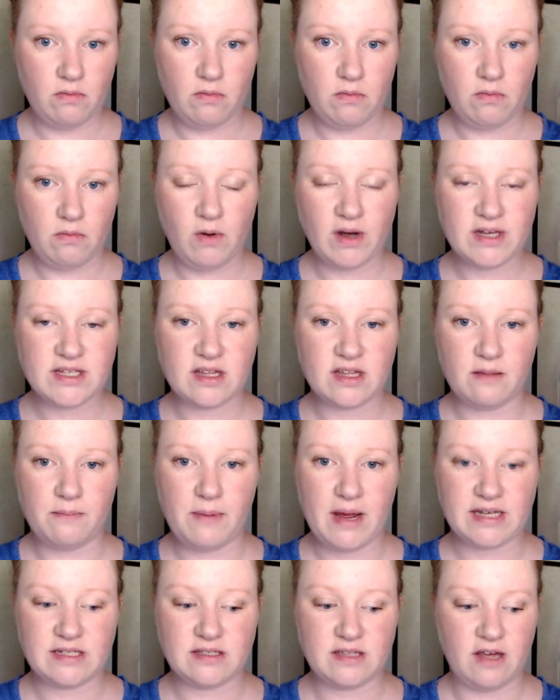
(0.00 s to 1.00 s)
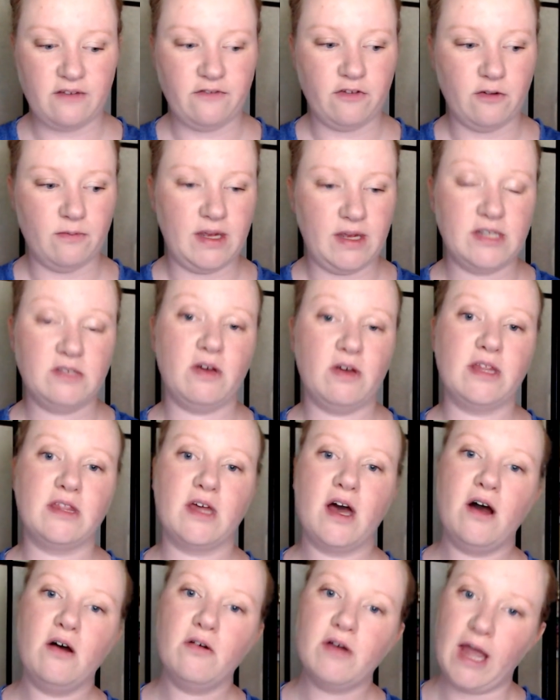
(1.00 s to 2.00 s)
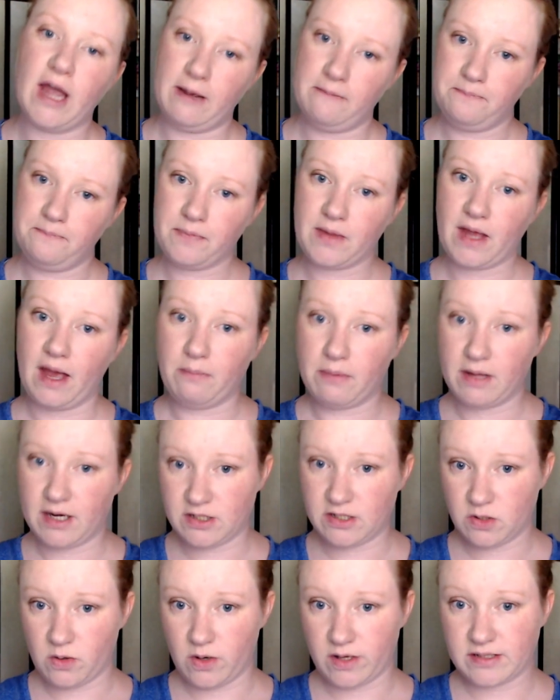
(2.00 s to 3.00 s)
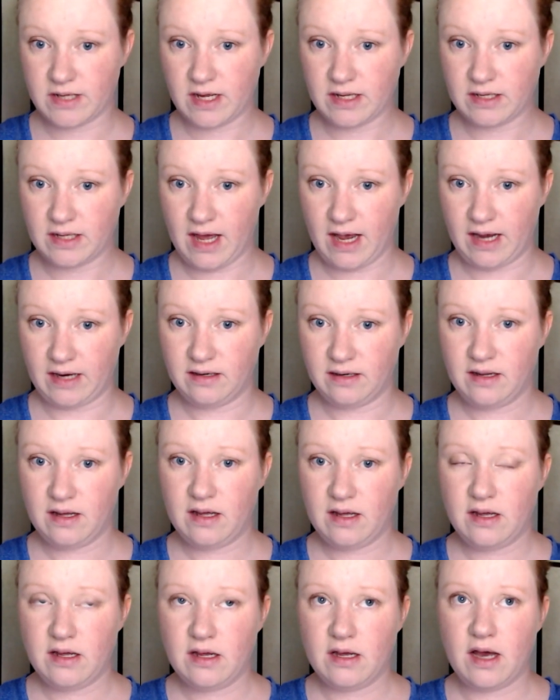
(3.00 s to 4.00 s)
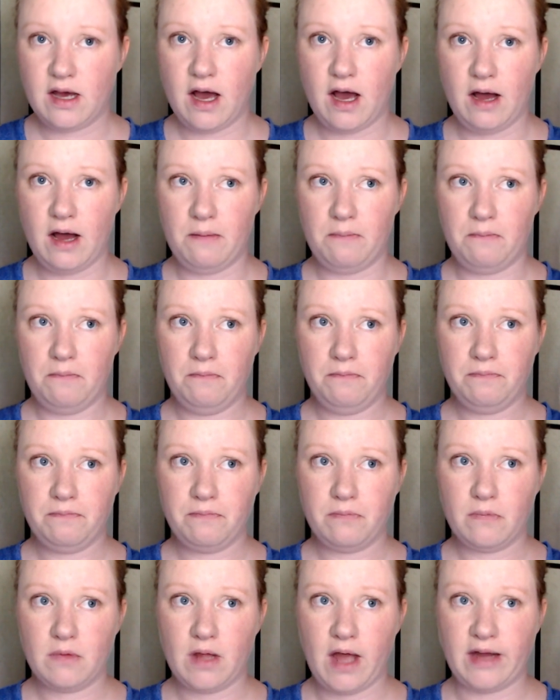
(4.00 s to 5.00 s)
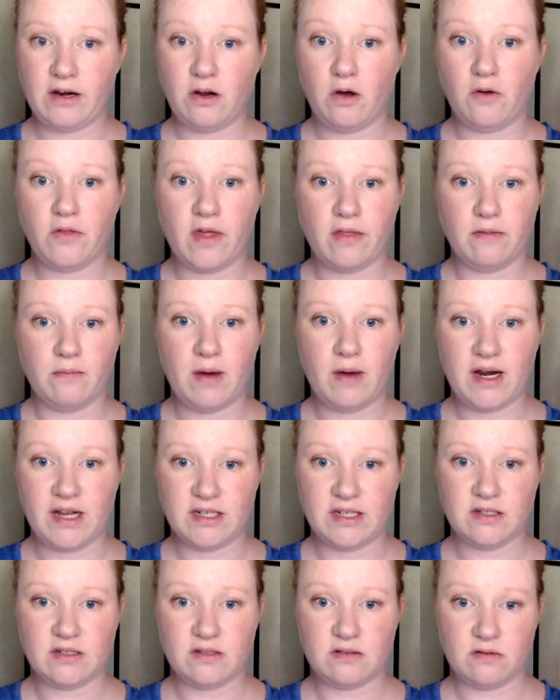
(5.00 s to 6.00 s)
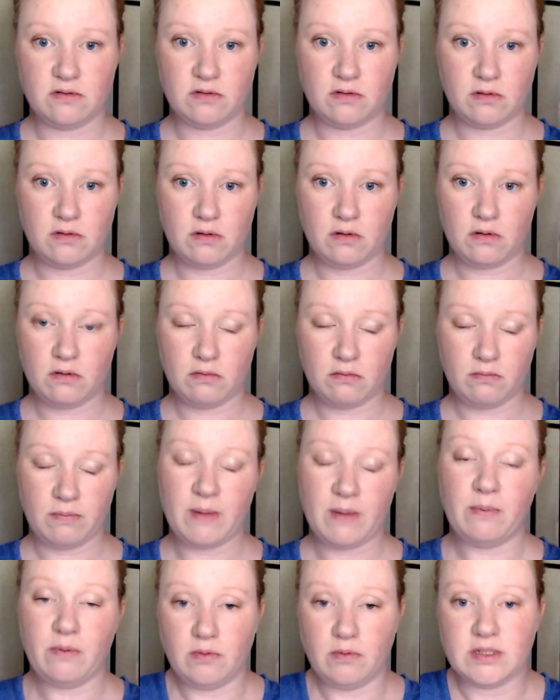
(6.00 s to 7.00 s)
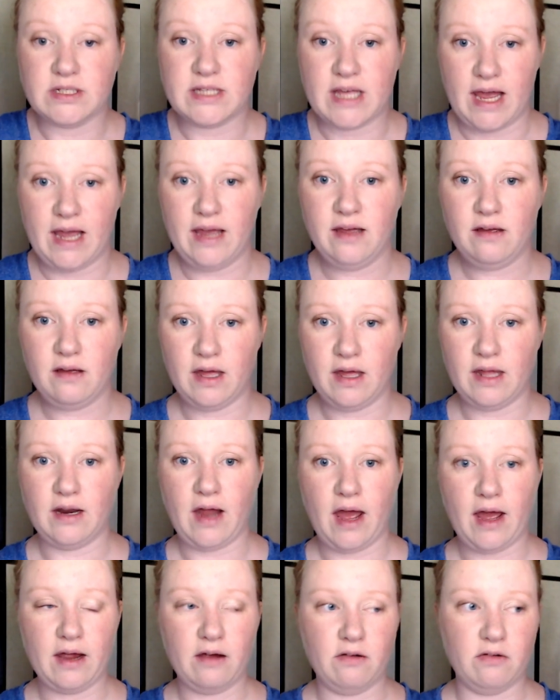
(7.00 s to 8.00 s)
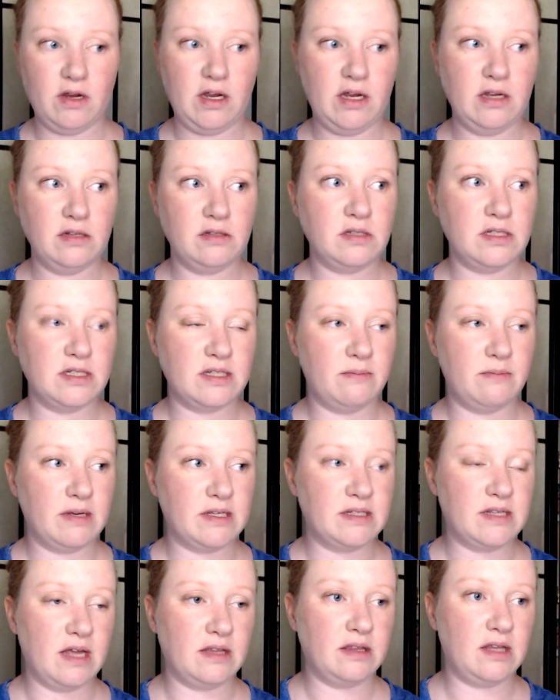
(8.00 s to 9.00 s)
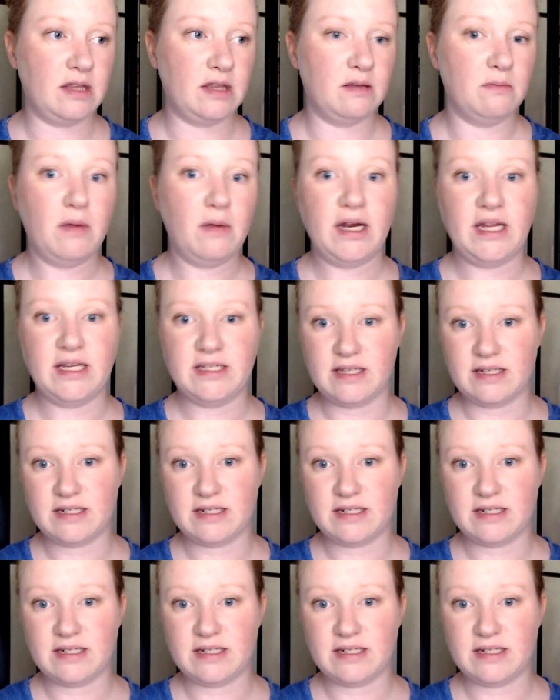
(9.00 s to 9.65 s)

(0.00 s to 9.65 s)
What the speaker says: the best thing for me. So I thought, okay, I'm going to source online. Um, I know that the money's people will say, and I agree to some extent, that the money's in